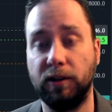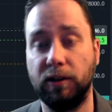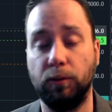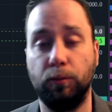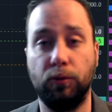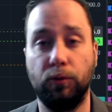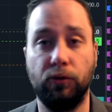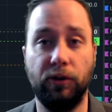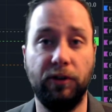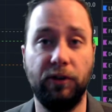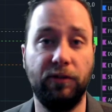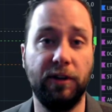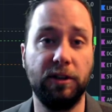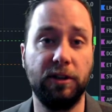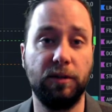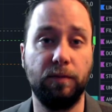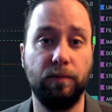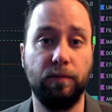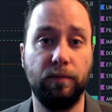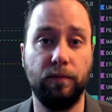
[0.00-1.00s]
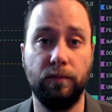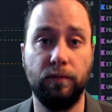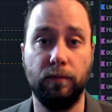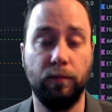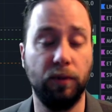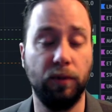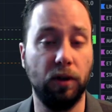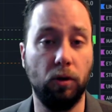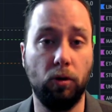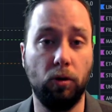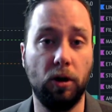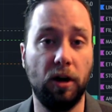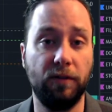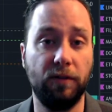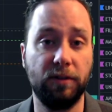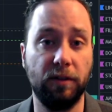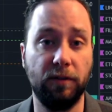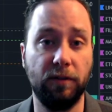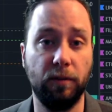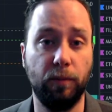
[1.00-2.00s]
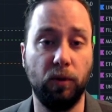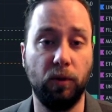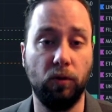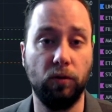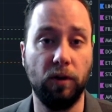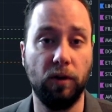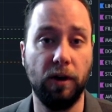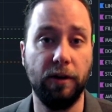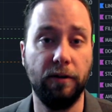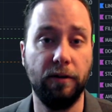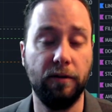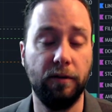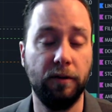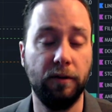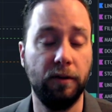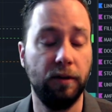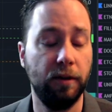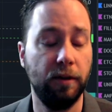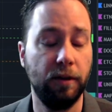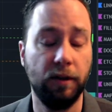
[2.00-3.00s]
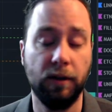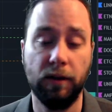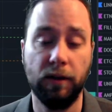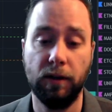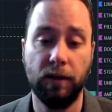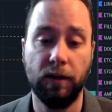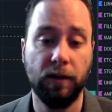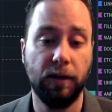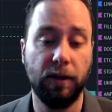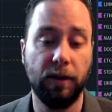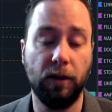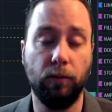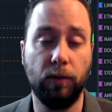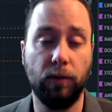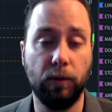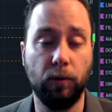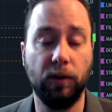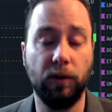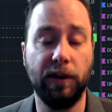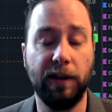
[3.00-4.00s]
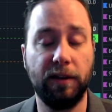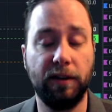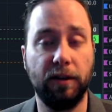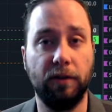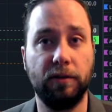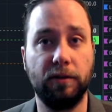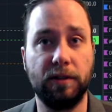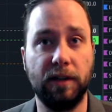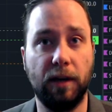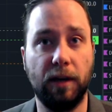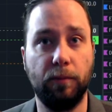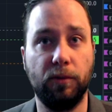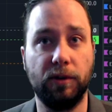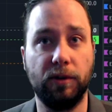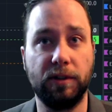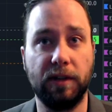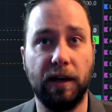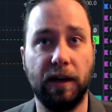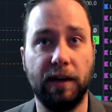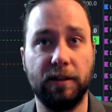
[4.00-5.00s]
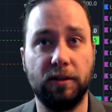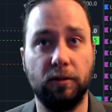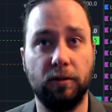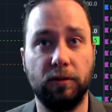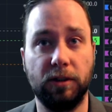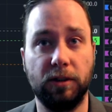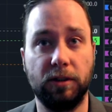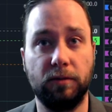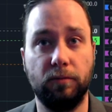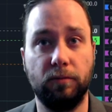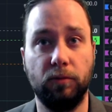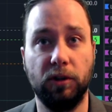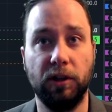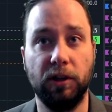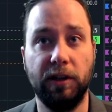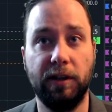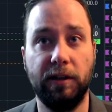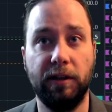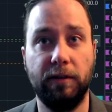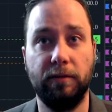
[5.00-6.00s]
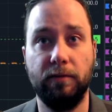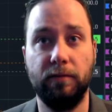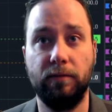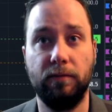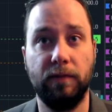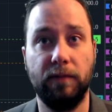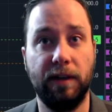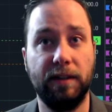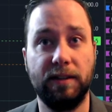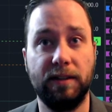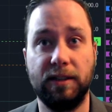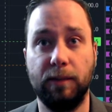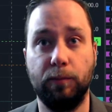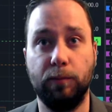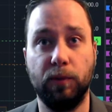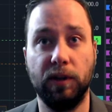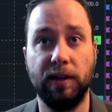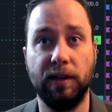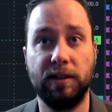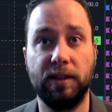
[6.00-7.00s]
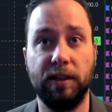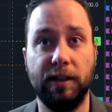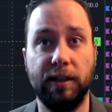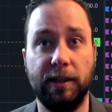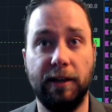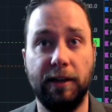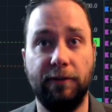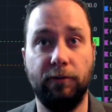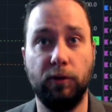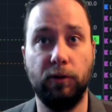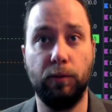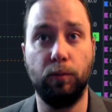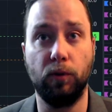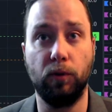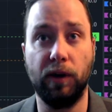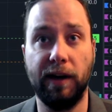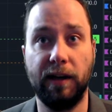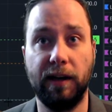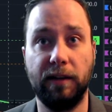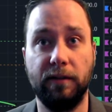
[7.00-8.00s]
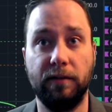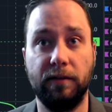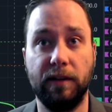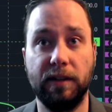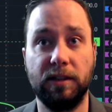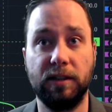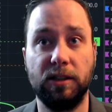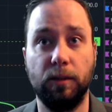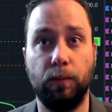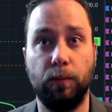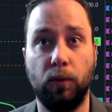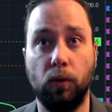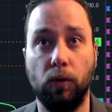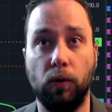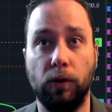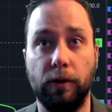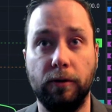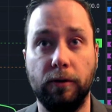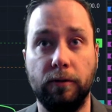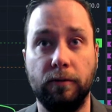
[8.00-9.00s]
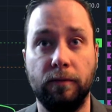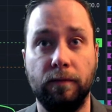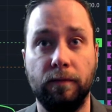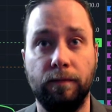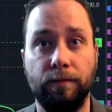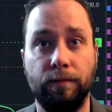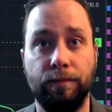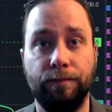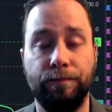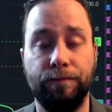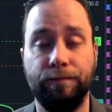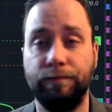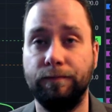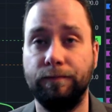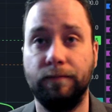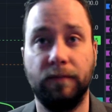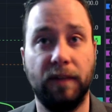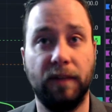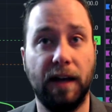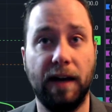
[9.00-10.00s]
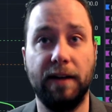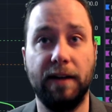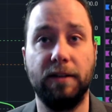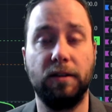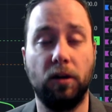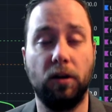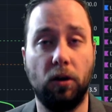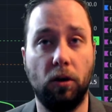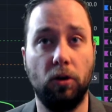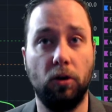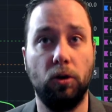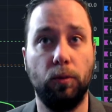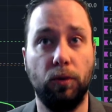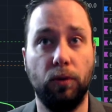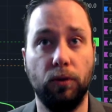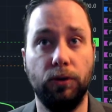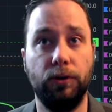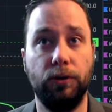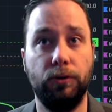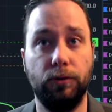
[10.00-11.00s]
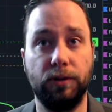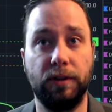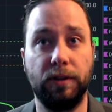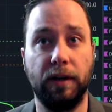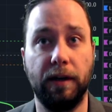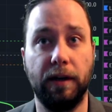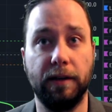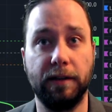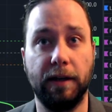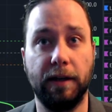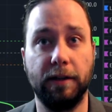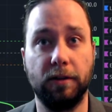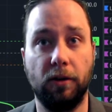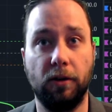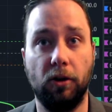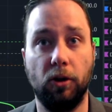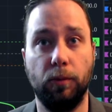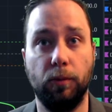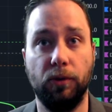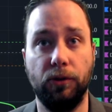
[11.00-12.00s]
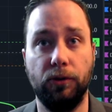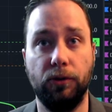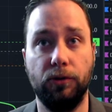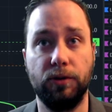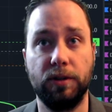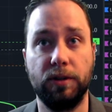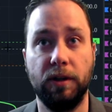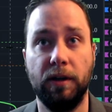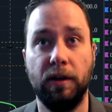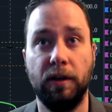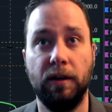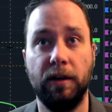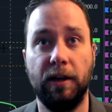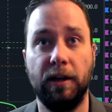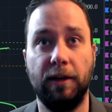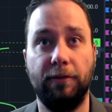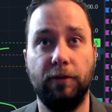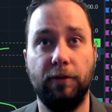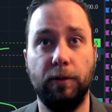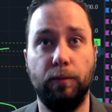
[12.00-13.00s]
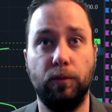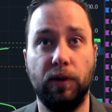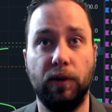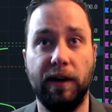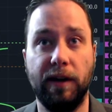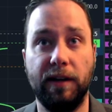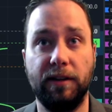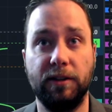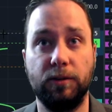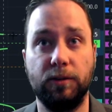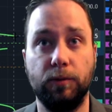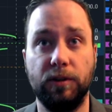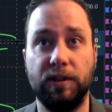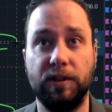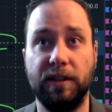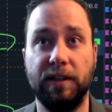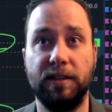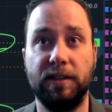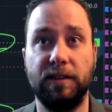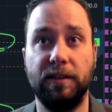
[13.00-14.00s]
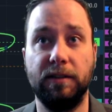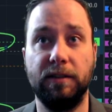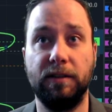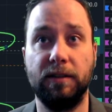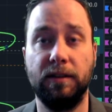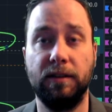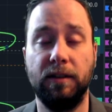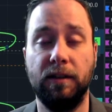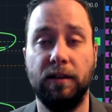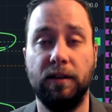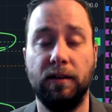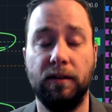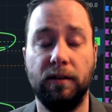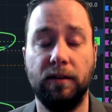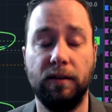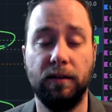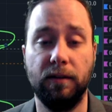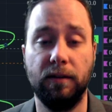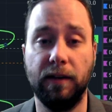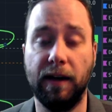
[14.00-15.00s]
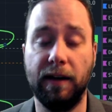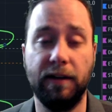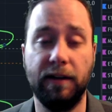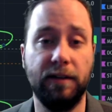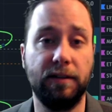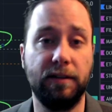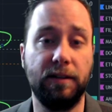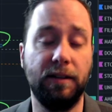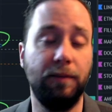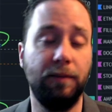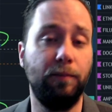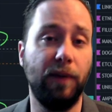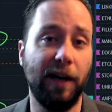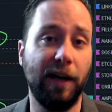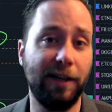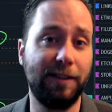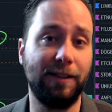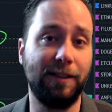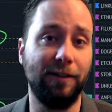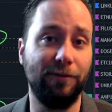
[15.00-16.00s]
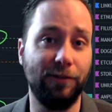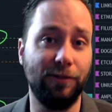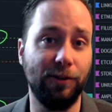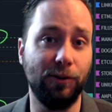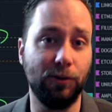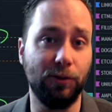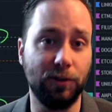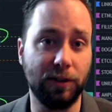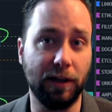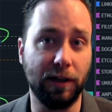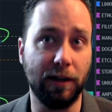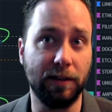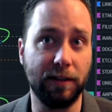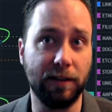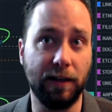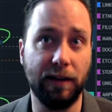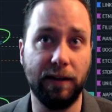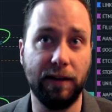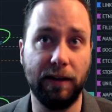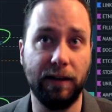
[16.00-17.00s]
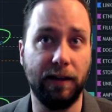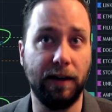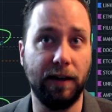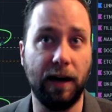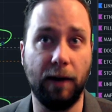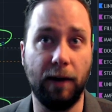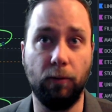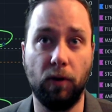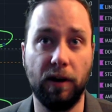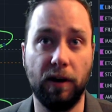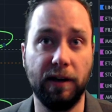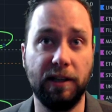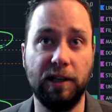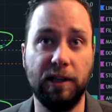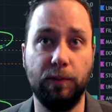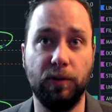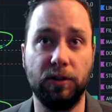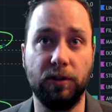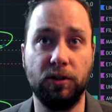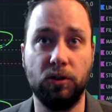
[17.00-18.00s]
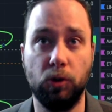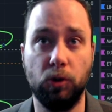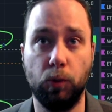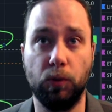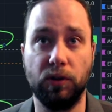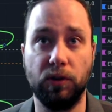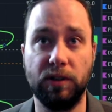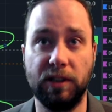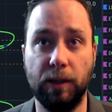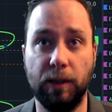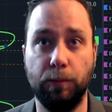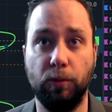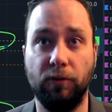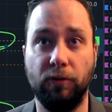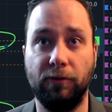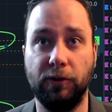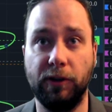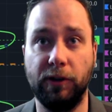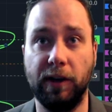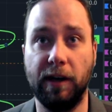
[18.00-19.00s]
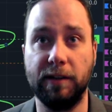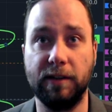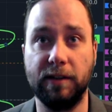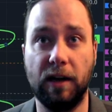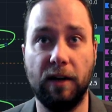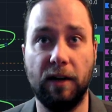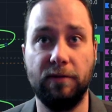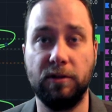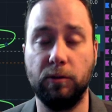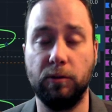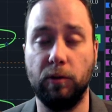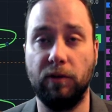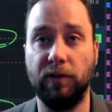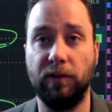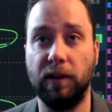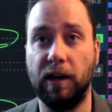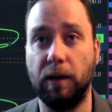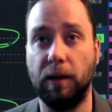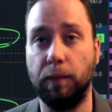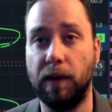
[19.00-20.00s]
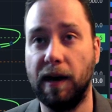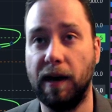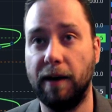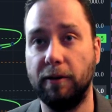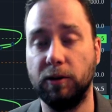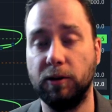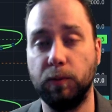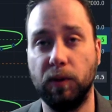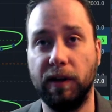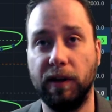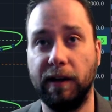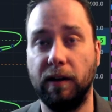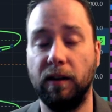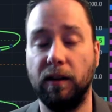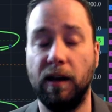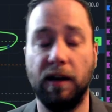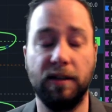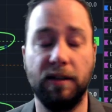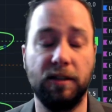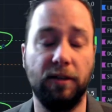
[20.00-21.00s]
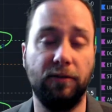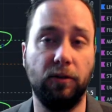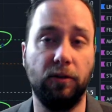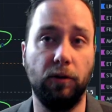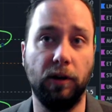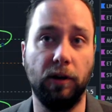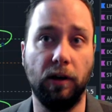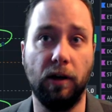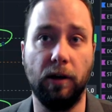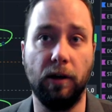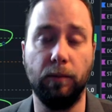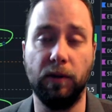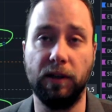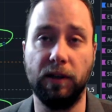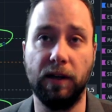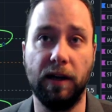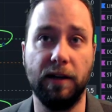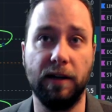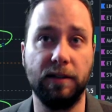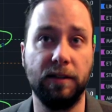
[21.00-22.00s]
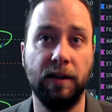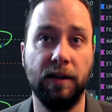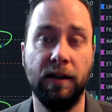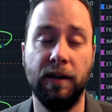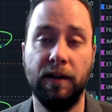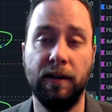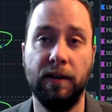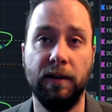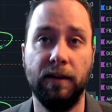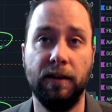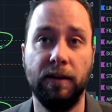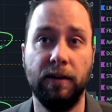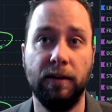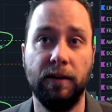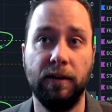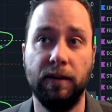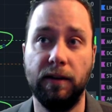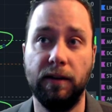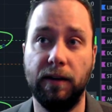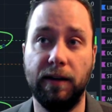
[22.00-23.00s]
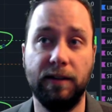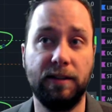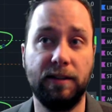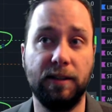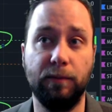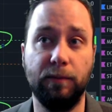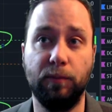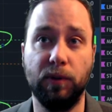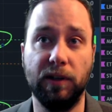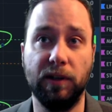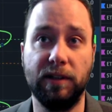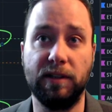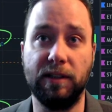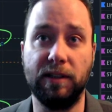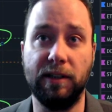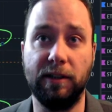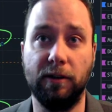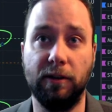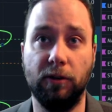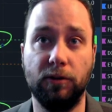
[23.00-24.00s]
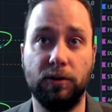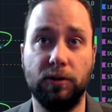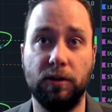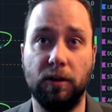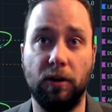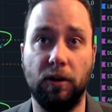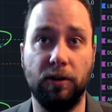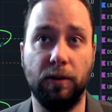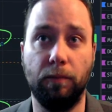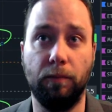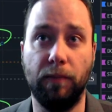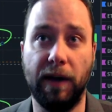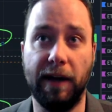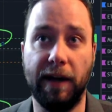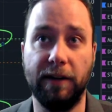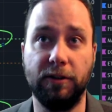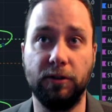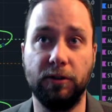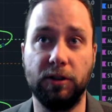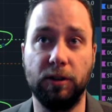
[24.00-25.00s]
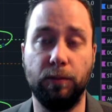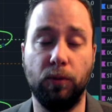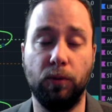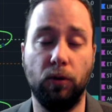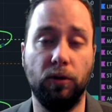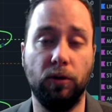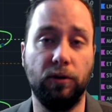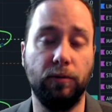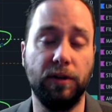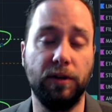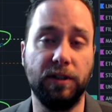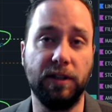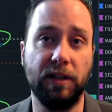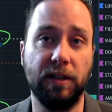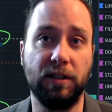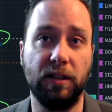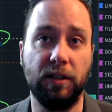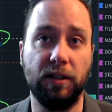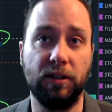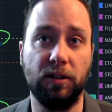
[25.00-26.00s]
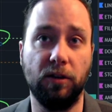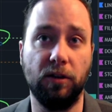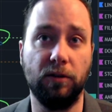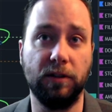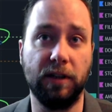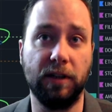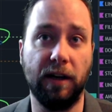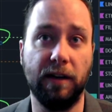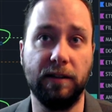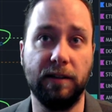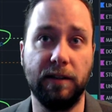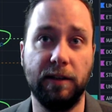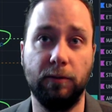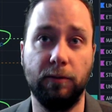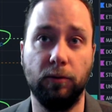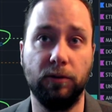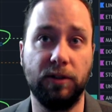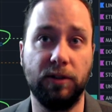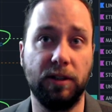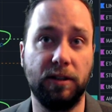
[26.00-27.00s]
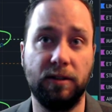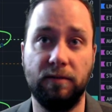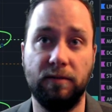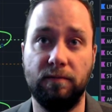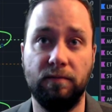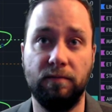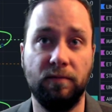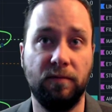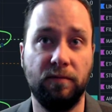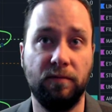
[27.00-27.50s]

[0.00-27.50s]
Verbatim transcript: like the previous blowoffs of the bull run, you know, we will hit those numbers, guys. So just really in simplicity, if we break this support, that is horrible news, guys. That is horrible news. If we break this resistance, that is the best of news, guys. I want to keep it super simple for you guys. Obviously, we have a lot of patterns playing out, a lot of stuff going on. But, guys, in simplicity, those are the major support and resistance zones, guys. It will just